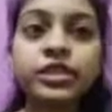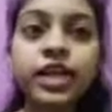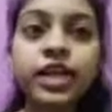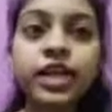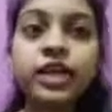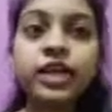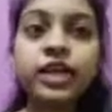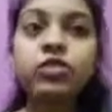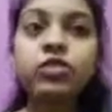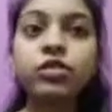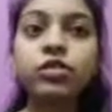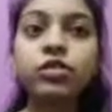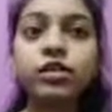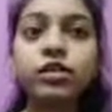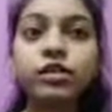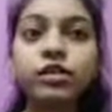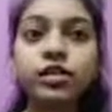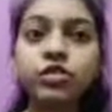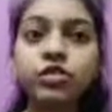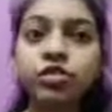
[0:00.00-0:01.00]
at
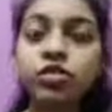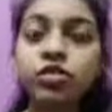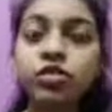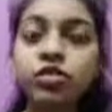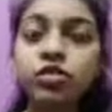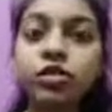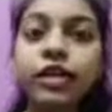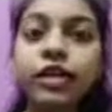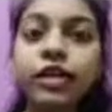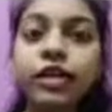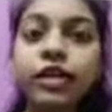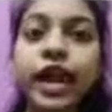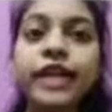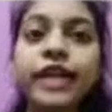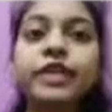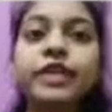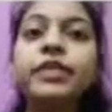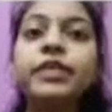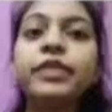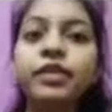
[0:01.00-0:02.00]
concentrations or
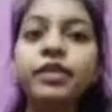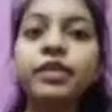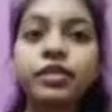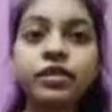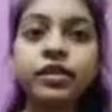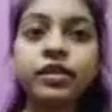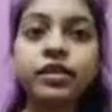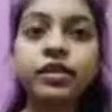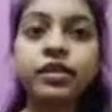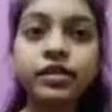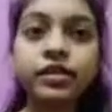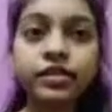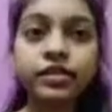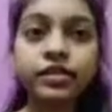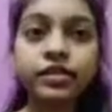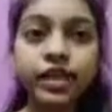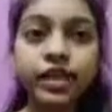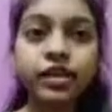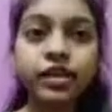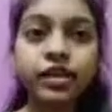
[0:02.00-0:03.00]
activities greater than
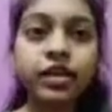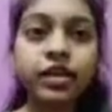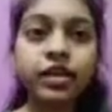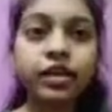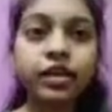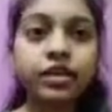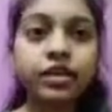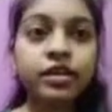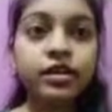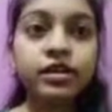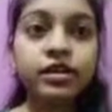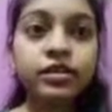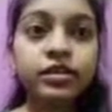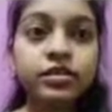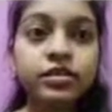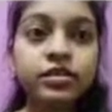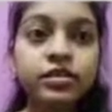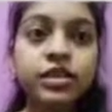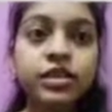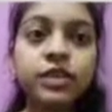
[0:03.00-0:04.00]

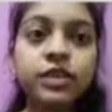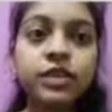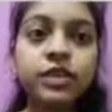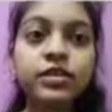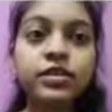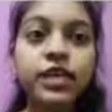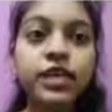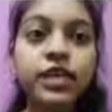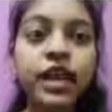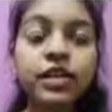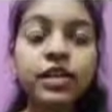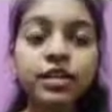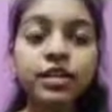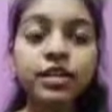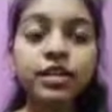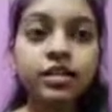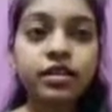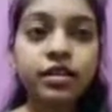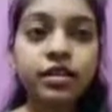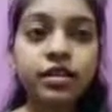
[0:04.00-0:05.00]
clearance level as
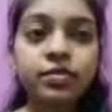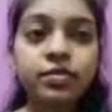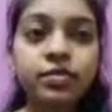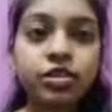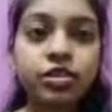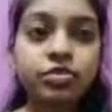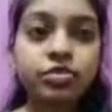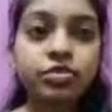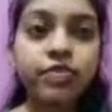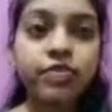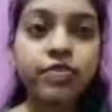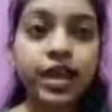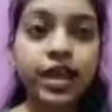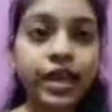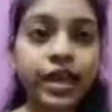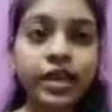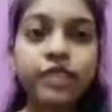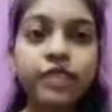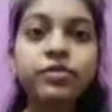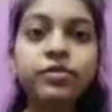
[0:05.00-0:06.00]
established by
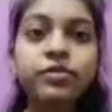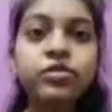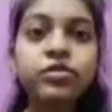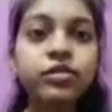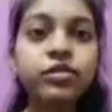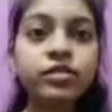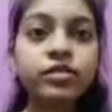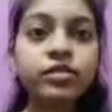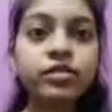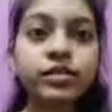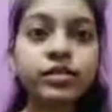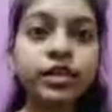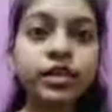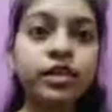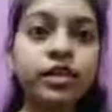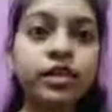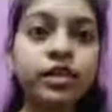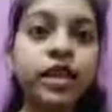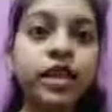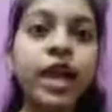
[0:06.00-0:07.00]
individual countries
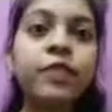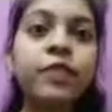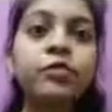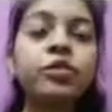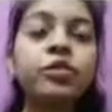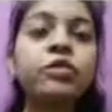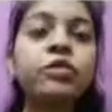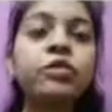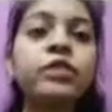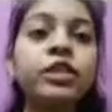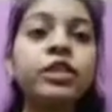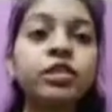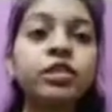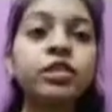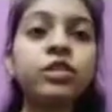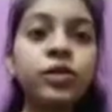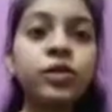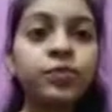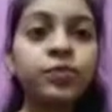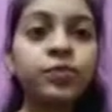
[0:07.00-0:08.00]
and for which
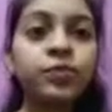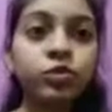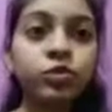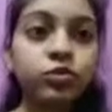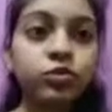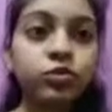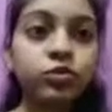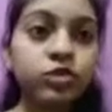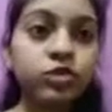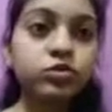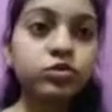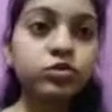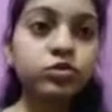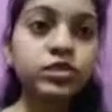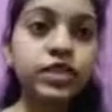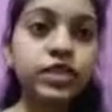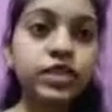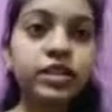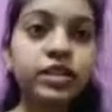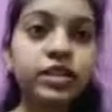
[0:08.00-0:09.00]
no use
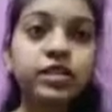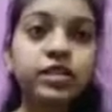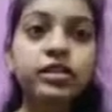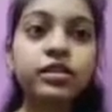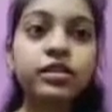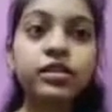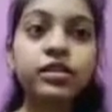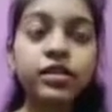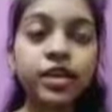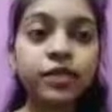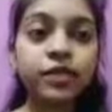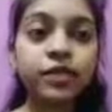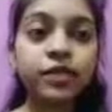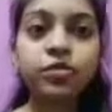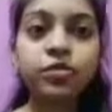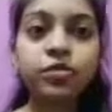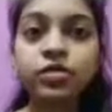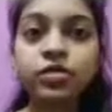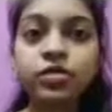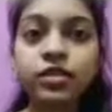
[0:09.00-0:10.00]
is currently
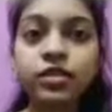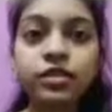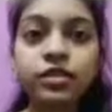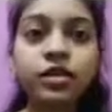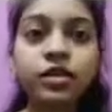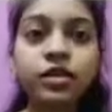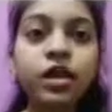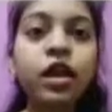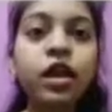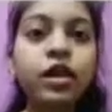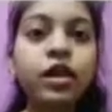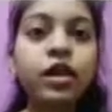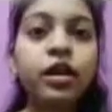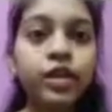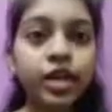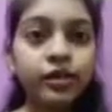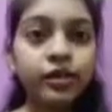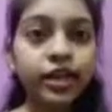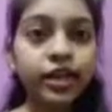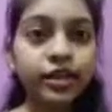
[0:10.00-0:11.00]
foreseen.
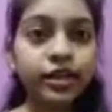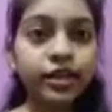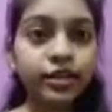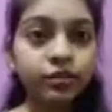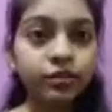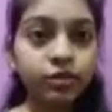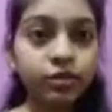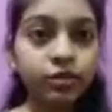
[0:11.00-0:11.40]
Radioactive